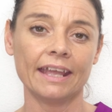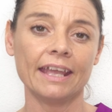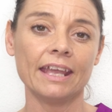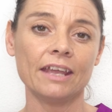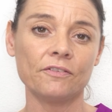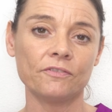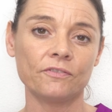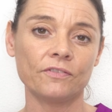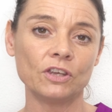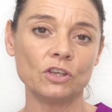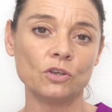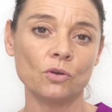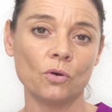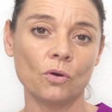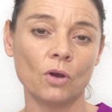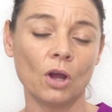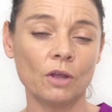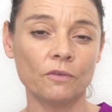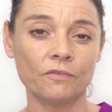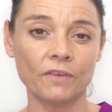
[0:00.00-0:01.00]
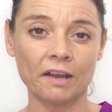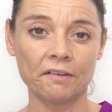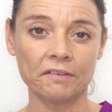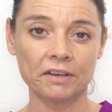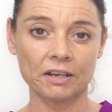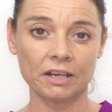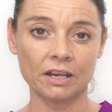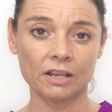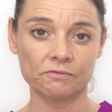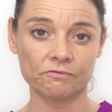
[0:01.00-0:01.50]
If your
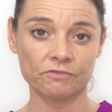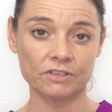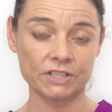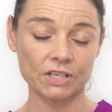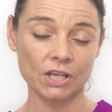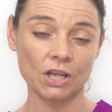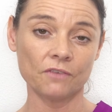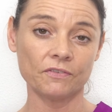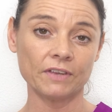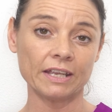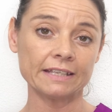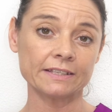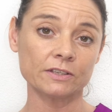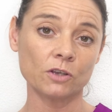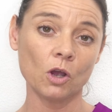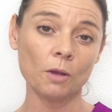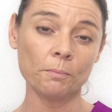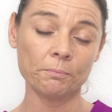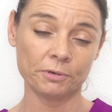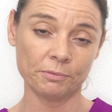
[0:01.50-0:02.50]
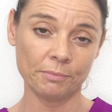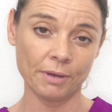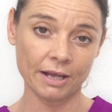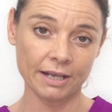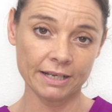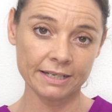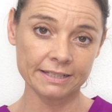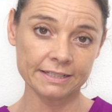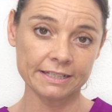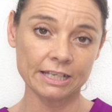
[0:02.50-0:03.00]
ovarian reserve is
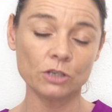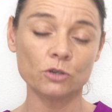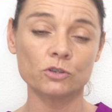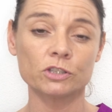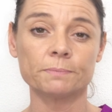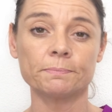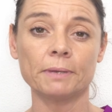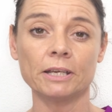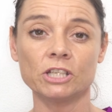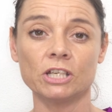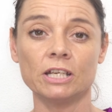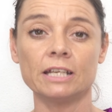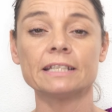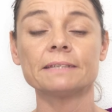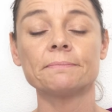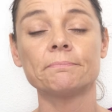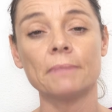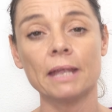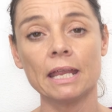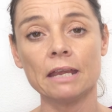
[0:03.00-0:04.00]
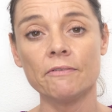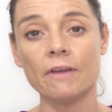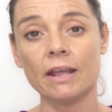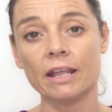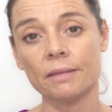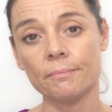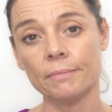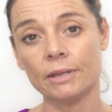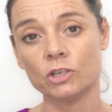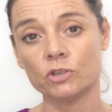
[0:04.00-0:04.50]
compromised, your specialist may
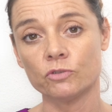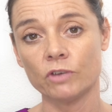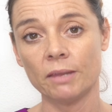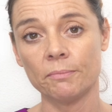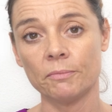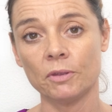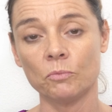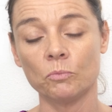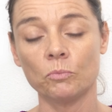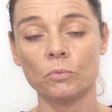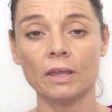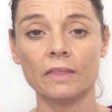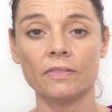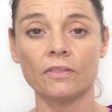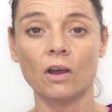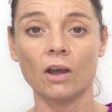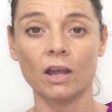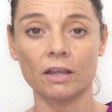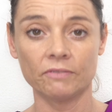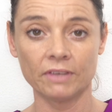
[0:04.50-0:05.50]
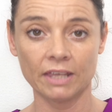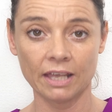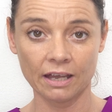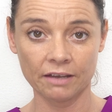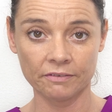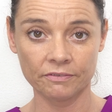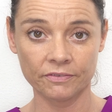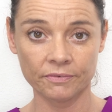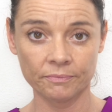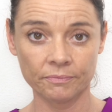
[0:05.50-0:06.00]
recommend treatment with
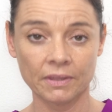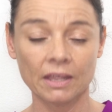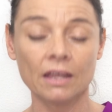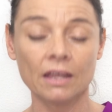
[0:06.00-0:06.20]
IVF.